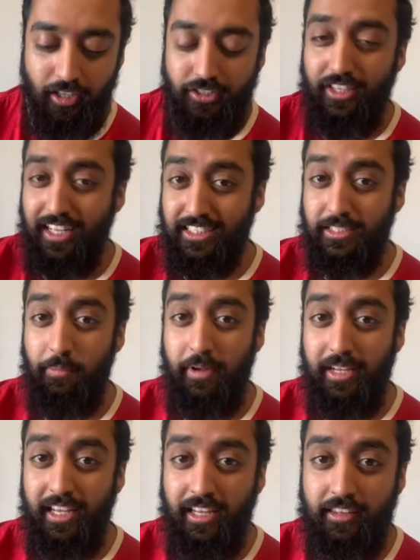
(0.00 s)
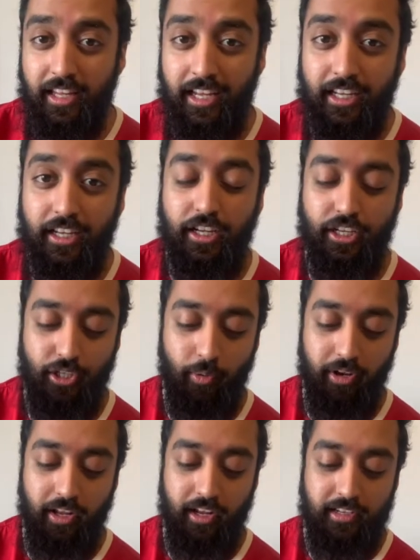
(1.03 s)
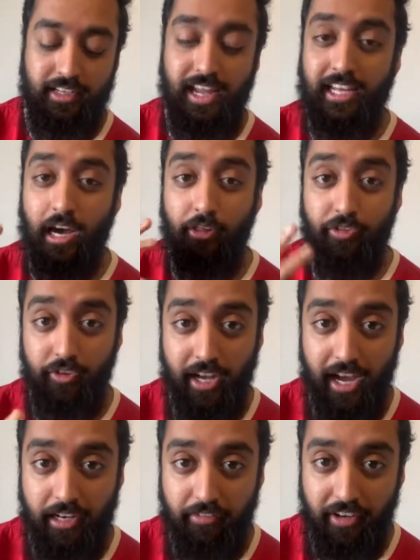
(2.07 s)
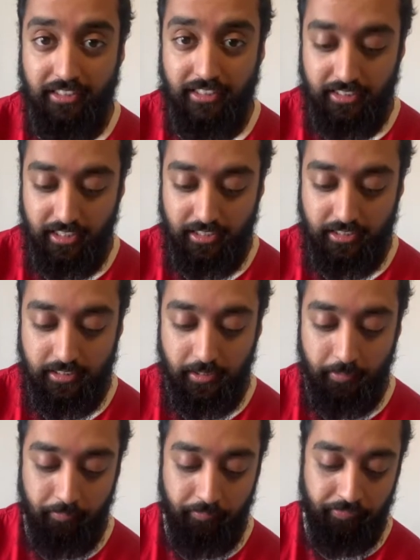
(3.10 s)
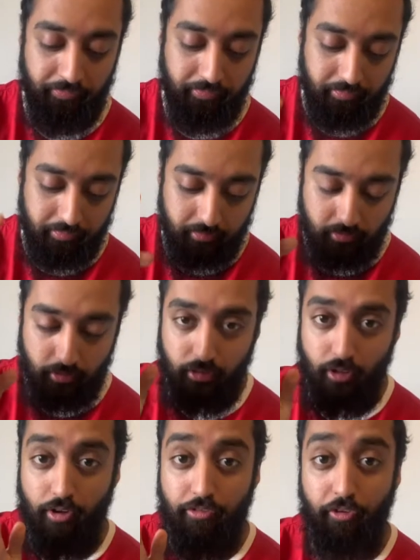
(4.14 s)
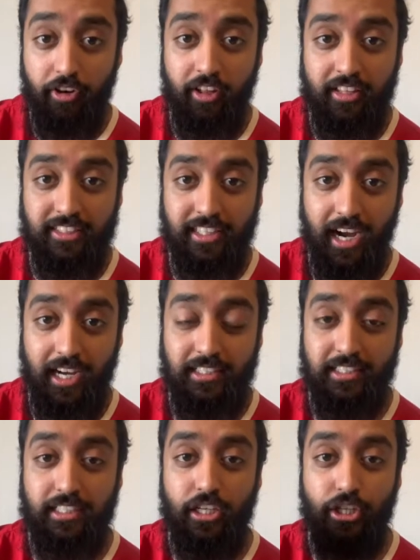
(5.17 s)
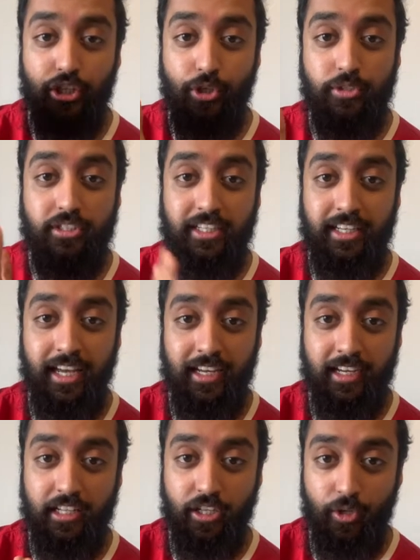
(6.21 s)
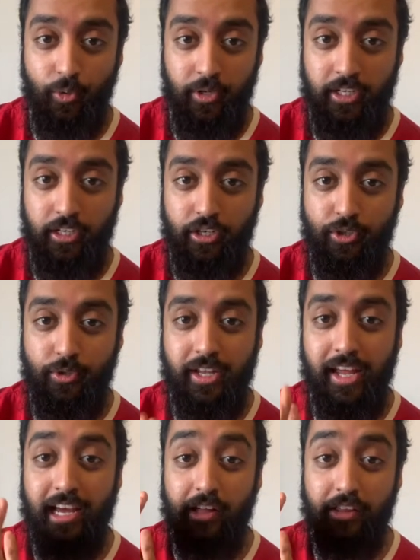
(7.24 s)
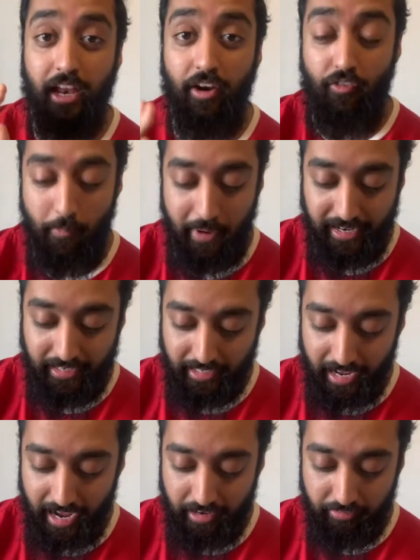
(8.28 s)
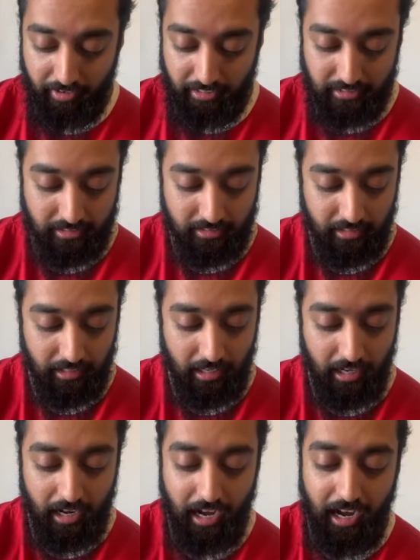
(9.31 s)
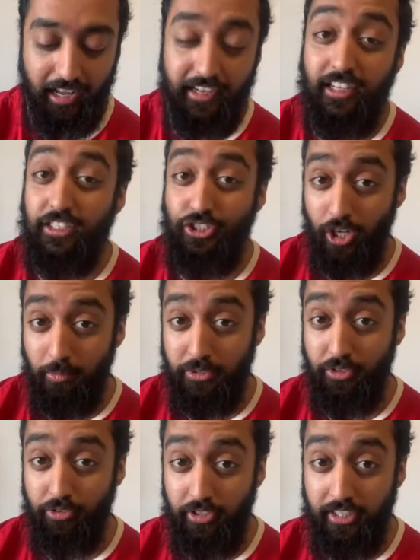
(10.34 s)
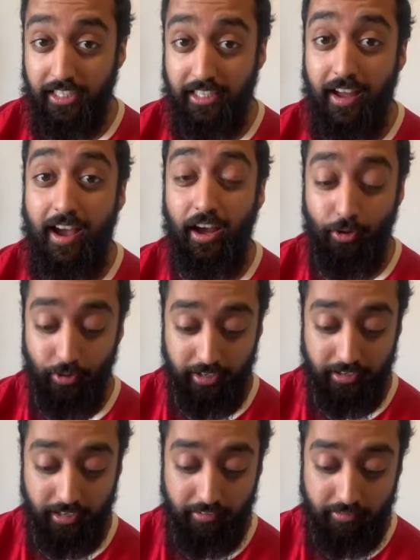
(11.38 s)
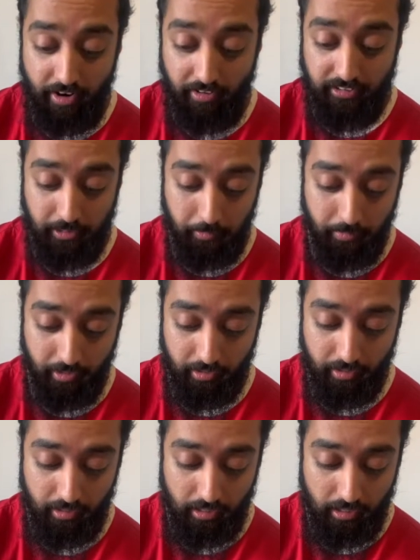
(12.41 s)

So that's the key thing. You want to take out 3 air defenses, funnel the sides, use your king and the queen to take out the remaining air defense, and job's really a good one. Very simple.